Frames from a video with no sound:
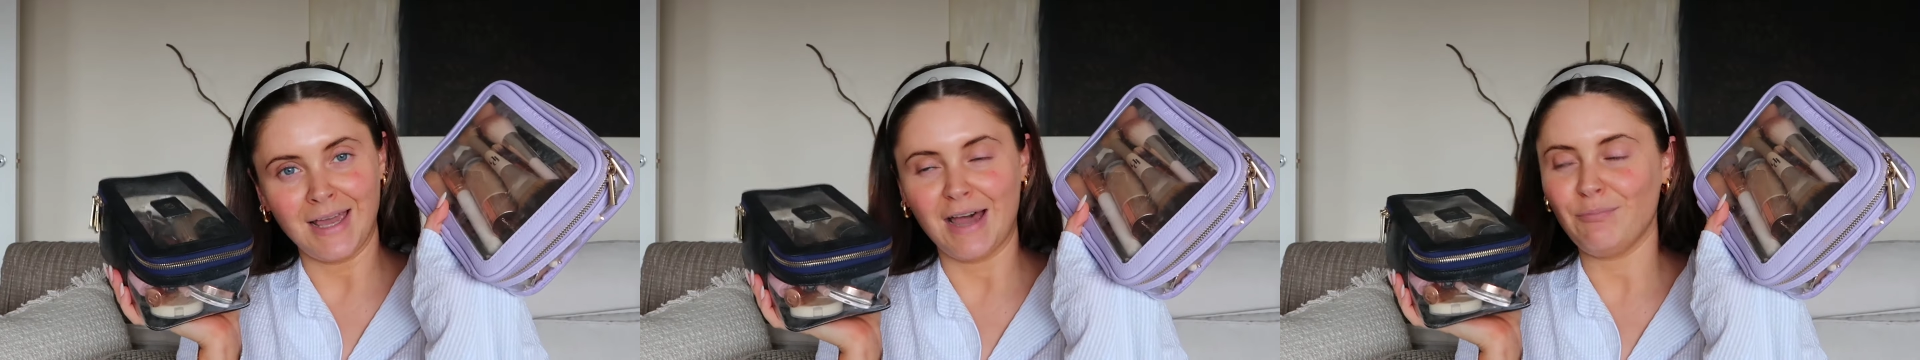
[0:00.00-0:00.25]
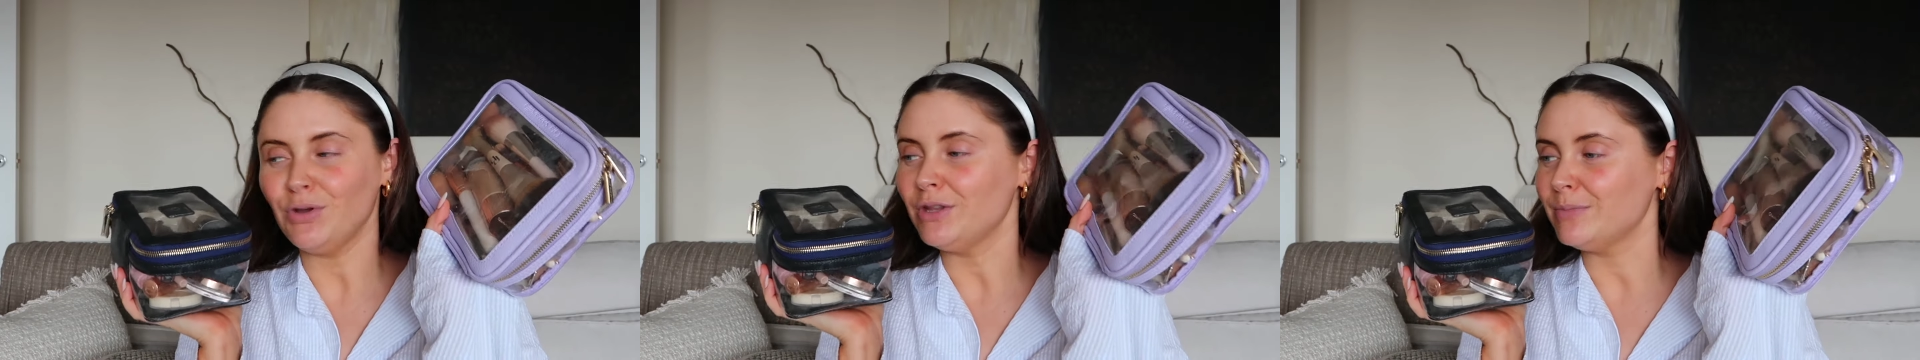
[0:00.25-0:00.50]

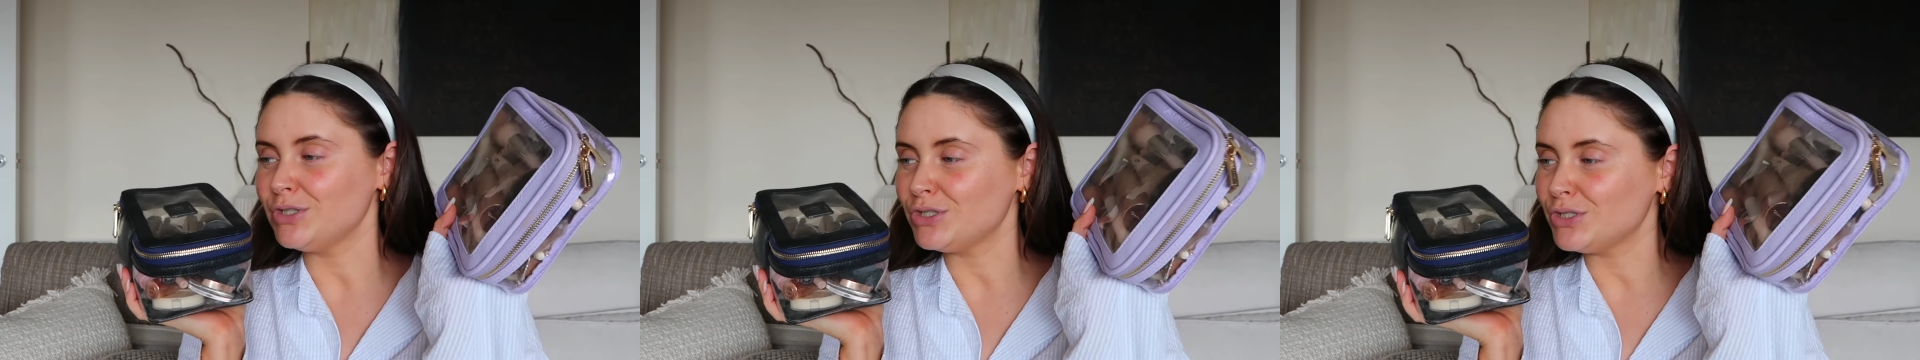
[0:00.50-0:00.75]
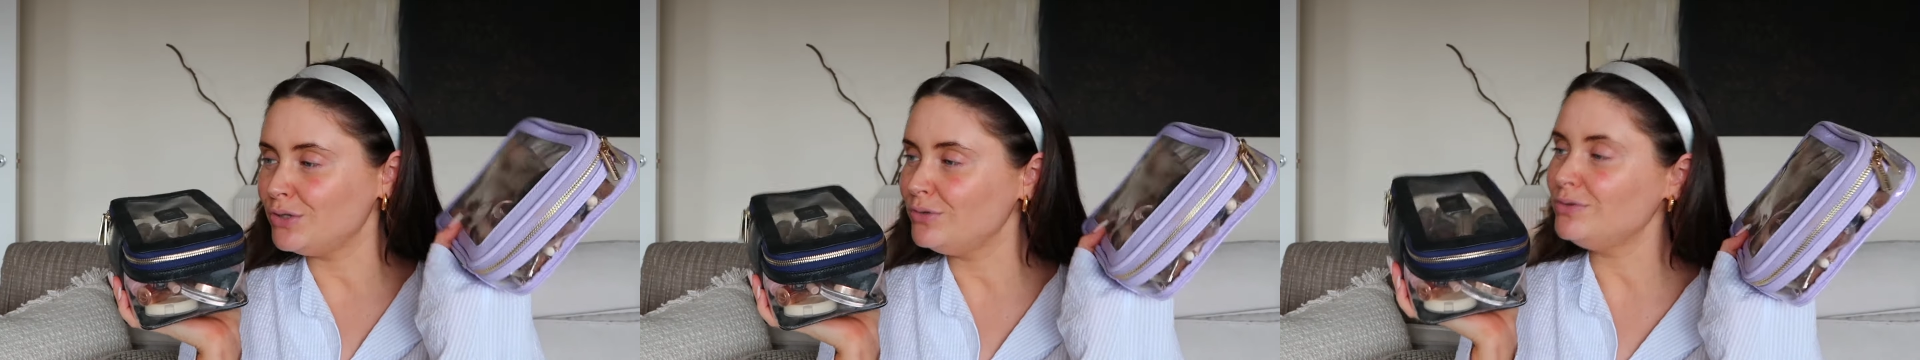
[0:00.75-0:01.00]
and put them in
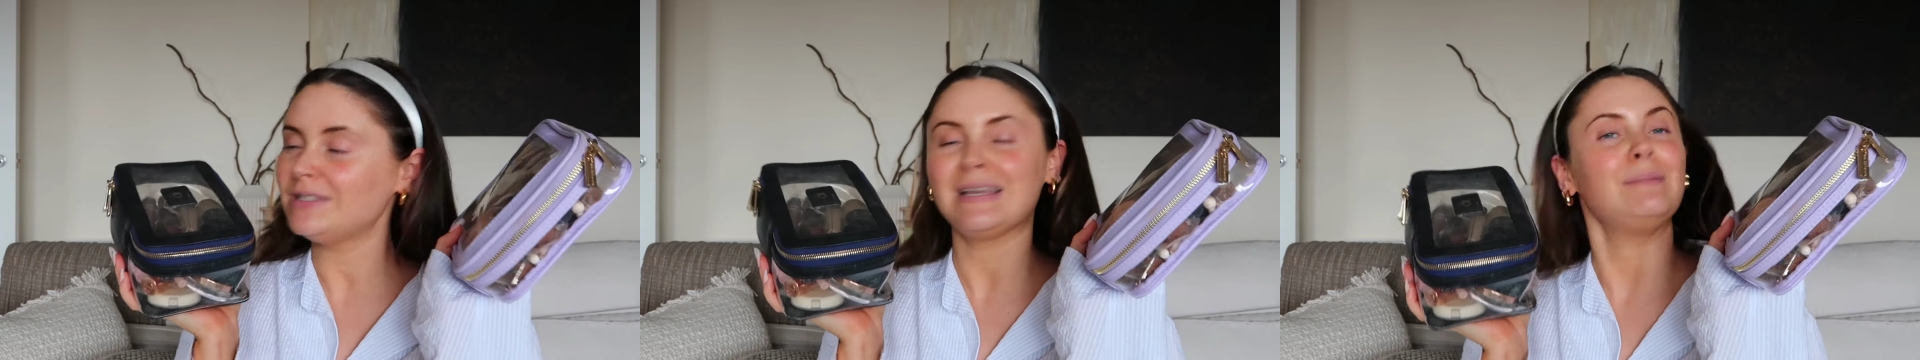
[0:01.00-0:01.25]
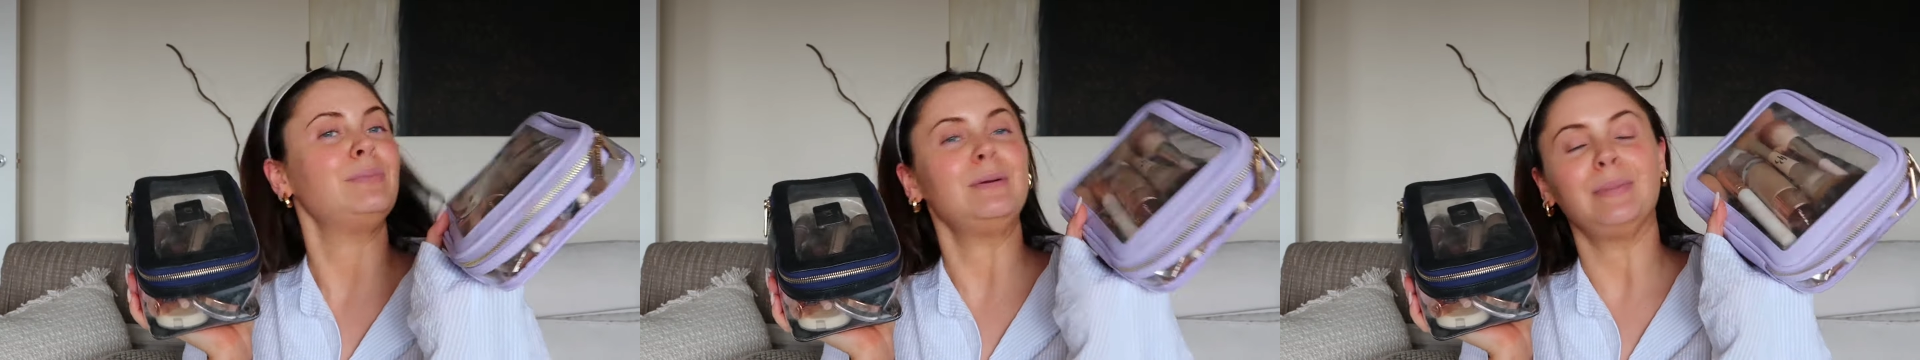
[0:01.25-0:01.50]
two
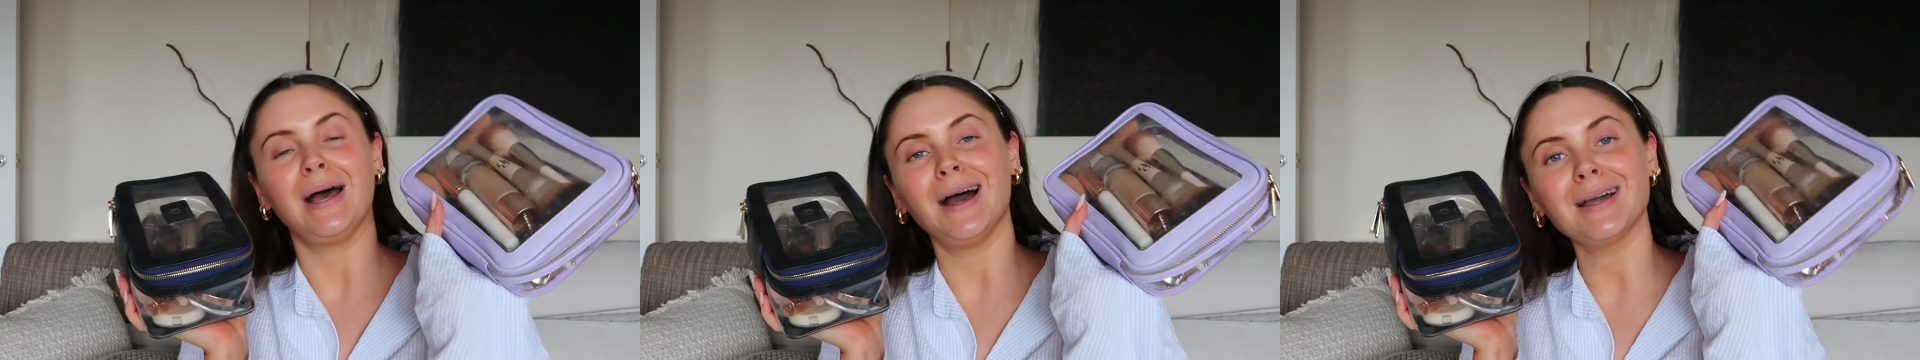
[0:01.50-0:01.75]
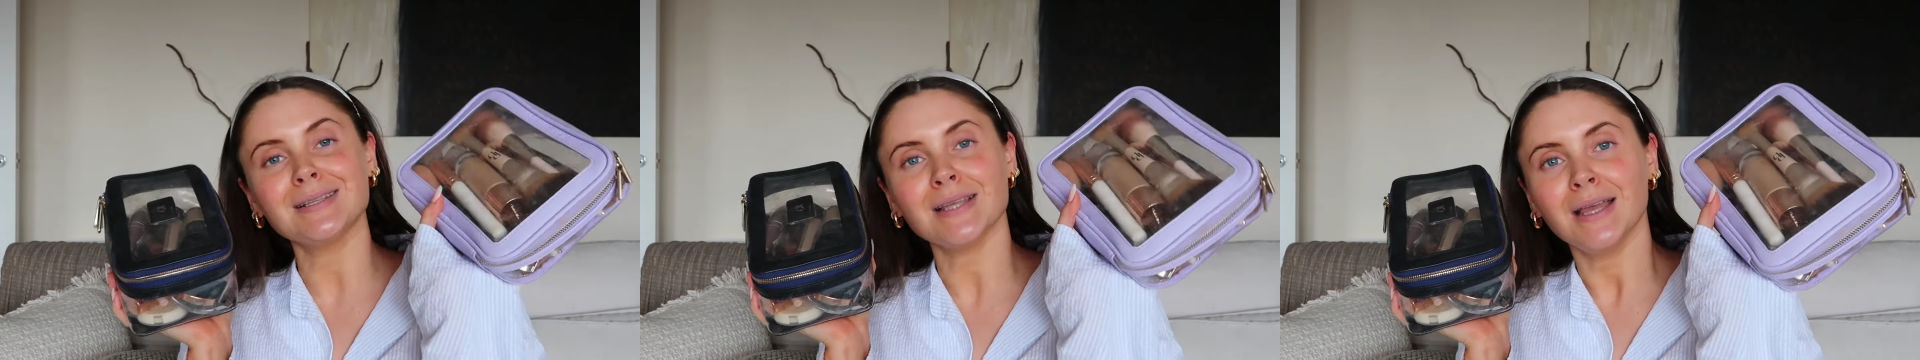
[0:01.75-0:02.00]
separate
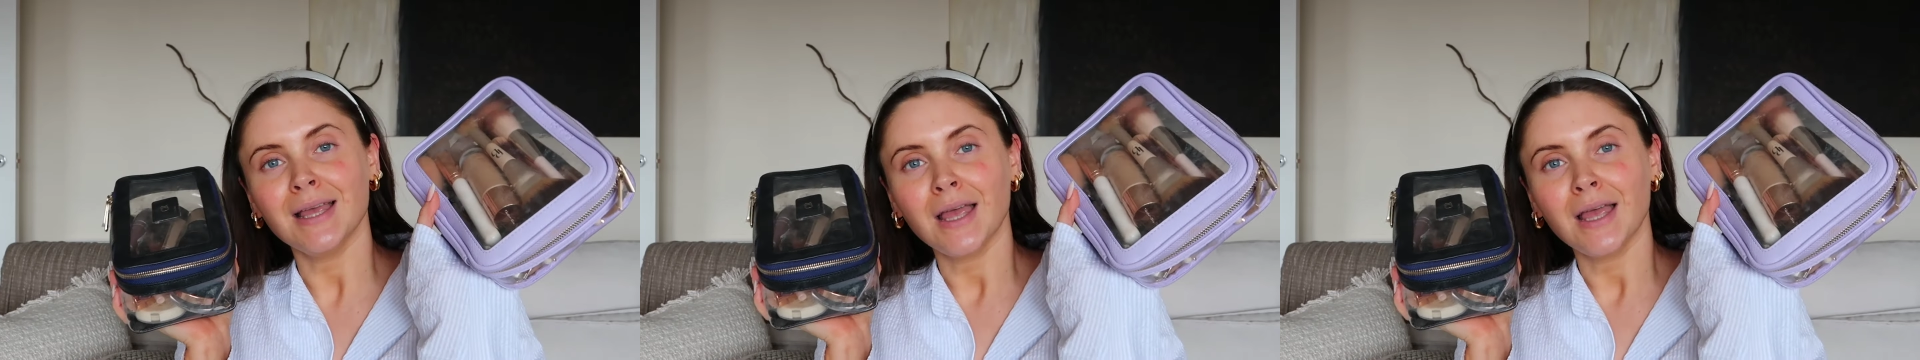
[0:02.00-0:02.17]
bags,